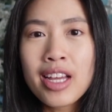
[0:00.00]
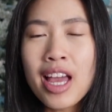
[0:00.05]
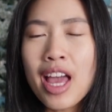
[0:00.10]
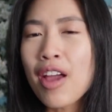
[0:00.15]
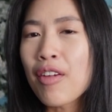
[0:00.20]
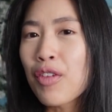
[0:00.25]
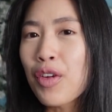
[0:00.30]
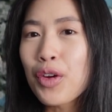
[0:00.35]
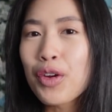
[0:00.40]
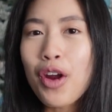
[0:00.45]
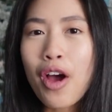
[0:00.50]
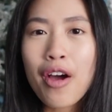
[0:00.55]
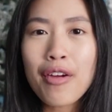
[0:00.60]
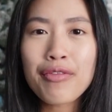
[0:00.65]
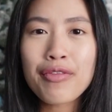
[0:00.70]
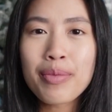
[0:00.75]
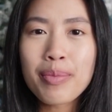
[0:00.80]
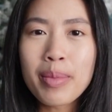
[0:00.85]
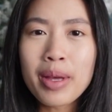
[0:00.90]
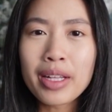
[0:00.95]
If you're
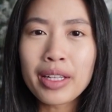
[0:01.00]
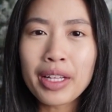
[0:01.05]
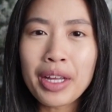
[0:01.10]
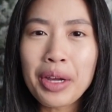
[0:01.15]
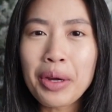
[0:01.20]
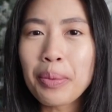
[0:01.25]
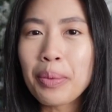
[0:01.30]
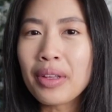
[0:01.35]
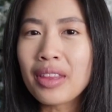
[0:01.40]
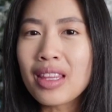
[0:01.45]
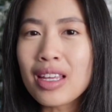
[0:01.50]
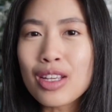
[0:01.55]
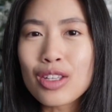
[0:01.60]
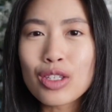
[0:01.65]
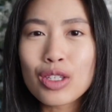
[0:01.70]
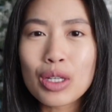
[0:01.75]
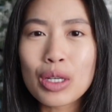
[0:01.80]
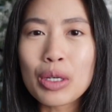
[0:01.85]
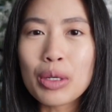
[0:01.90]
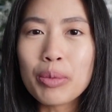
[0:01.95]
not familiar with
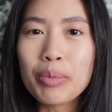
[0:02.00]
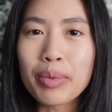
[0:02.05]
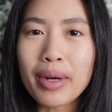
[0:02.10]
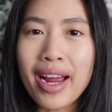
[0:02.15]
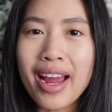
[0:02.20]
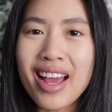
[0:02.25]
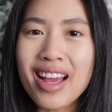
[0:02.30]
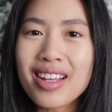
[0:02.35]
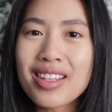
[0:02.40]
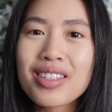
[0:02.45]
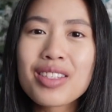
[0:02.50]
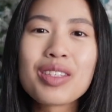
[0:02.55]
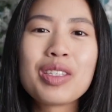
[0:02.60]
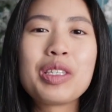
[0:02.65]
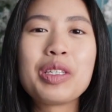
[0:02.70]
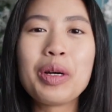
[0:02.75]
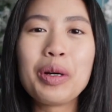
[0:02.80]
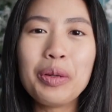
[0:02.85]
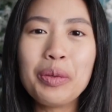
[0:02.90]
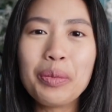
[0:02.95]
these two brands,
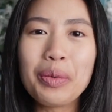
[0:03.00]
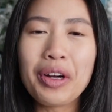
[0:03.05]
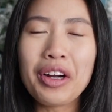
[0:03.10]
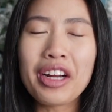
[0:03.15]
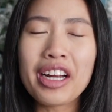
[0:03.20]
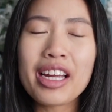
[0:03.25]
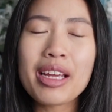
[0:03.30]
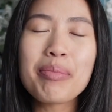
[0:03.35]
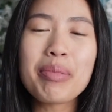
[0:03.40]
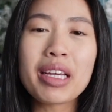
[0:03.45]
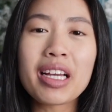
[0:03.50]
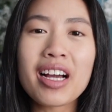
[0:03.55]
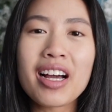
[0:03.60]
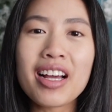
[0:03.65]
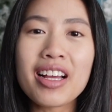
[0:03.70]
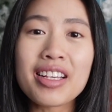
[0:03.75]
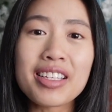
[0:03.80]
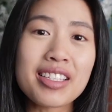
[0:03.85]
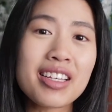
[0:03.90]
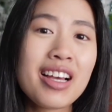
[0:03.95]
don't worry,
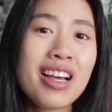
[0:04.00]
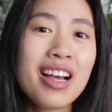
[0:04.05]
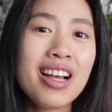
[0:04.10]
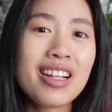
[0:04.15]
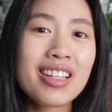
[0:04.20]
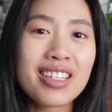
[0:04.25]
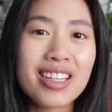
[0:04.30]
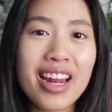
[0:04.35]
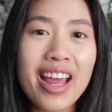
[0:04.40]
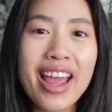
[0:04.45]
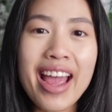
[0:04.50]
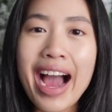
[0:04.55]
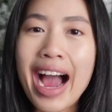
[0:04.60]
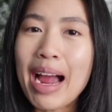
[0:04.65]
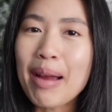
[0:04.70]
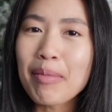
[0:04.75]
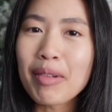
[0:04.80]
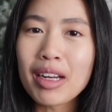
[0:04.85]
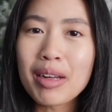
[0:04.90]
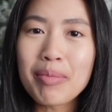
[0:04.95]
because today
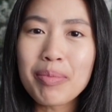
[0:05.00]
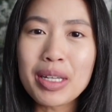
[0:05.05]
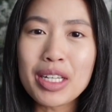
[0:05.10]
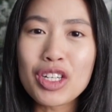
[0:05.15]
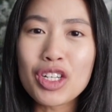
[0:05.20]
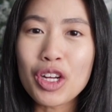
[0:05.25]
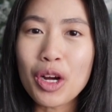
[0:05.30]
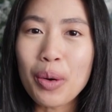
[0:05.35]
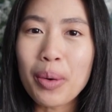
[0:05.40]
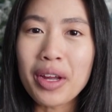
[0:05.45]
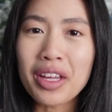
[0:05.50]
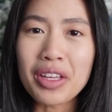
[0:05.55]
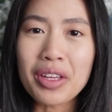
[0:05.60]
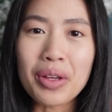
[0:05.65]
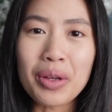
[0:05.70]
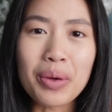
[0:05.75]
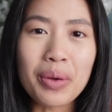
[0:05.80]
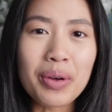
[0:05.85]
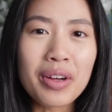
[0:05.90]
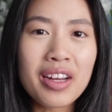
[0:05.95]
I'm going to be showing
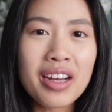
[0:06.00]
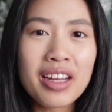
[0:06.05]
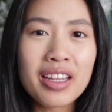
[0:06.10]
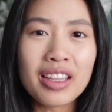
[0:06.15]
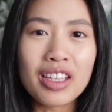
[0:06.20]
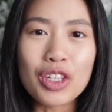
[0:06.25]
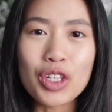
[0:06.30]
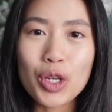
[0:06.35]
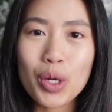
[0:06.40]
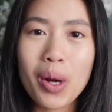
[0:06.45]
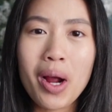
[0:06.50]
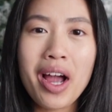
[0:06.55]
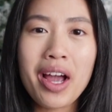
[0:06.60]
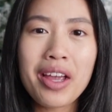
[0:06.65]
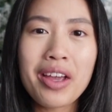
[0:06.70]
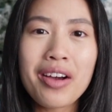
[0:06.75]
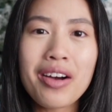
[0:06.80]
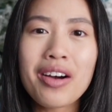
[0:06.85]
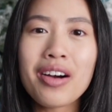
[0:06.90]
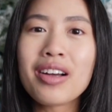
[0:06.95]
you the
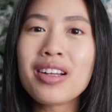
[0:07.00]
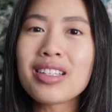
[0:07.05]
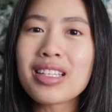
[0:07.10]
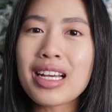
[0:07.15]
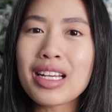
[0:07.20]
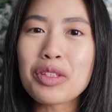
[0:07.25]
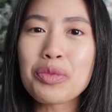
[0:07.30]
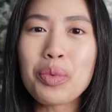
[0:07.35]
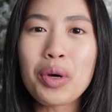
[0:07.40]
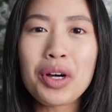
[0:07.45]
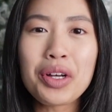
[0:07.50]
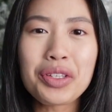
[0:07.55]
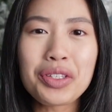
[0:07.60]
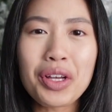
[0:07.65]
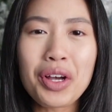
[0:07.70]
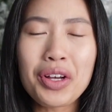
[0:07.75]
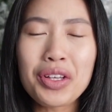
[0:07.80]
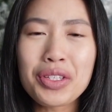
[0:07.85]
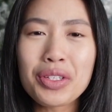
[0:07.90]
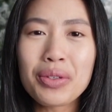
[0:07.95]
try-ons as well as
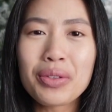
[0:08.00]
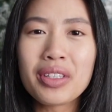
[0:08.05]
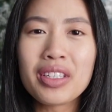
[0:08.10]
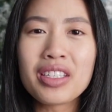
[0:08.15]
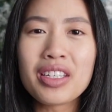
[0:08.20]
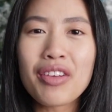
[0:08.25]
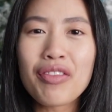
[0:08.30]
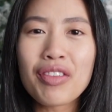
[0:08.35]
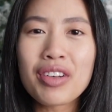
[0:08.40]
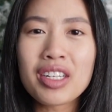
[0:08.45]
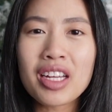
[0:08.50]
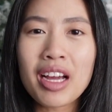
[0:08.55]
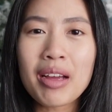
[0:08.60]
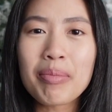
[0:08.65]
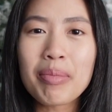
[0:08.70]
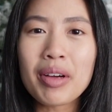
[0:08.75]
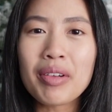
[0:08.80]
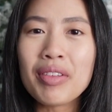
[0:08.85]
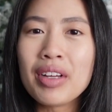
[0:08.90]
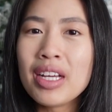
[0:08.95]
also the different
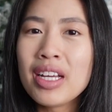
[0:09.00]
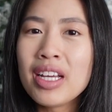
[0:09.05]
type of